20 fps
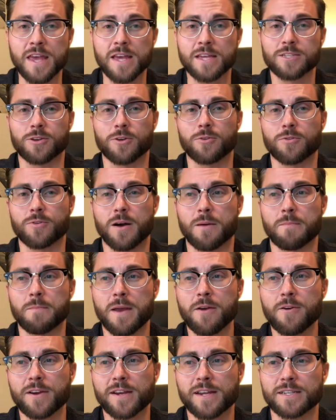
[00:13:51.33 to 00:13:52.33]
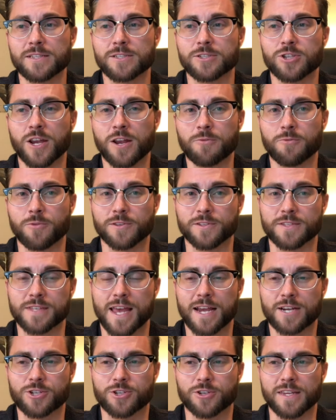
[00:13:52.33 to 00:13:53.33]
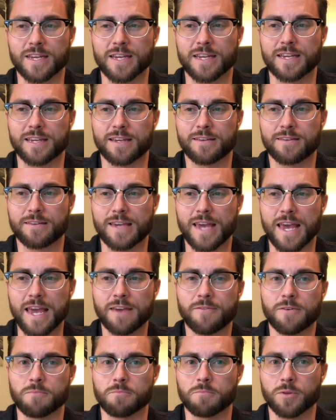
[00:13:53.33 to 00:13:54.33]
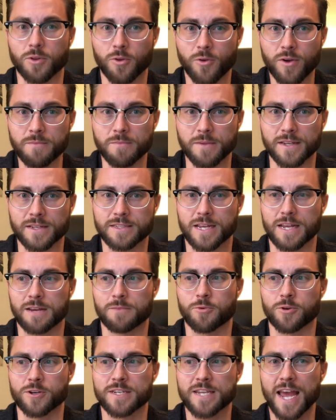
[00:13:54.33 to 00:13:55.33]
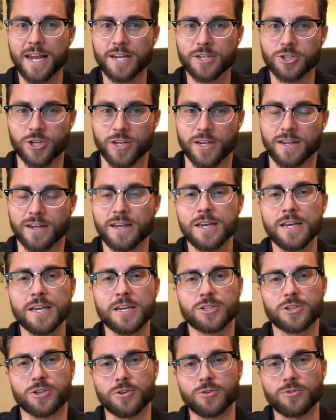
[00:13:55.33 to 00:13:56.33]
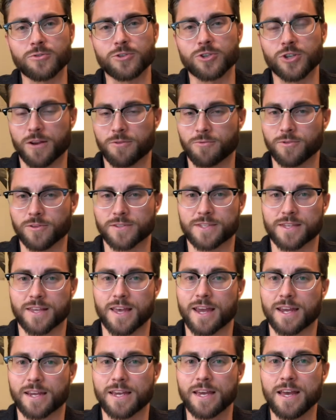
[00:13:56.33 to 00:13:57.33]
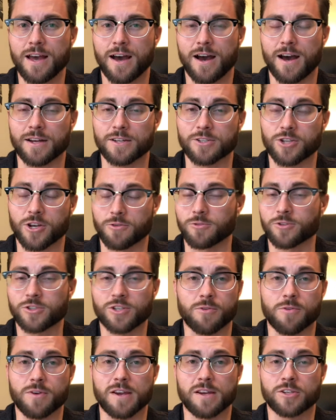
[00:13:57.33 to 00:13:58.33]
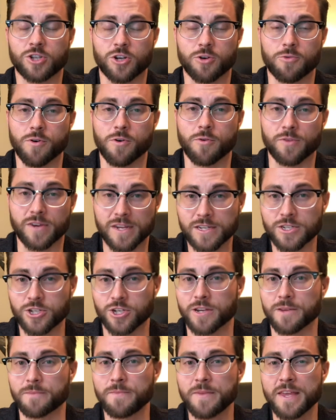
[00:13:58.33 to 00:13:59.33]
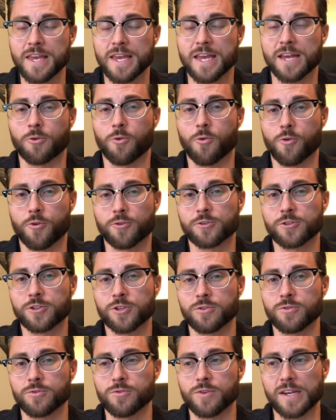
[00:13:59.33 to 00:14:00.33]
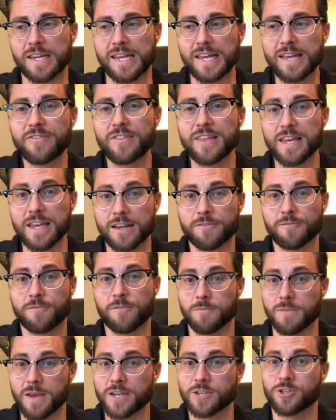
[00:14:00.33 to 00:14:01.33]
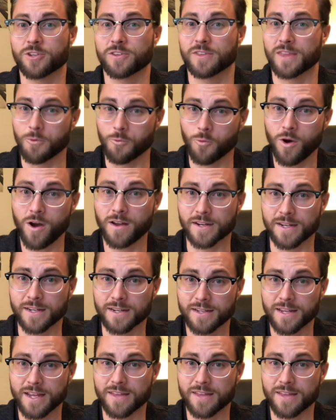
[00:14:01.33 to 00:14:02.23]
So American generals actually gave employment and protection to generals like uh, General Ishiro Ishii in order to get the information they wanted.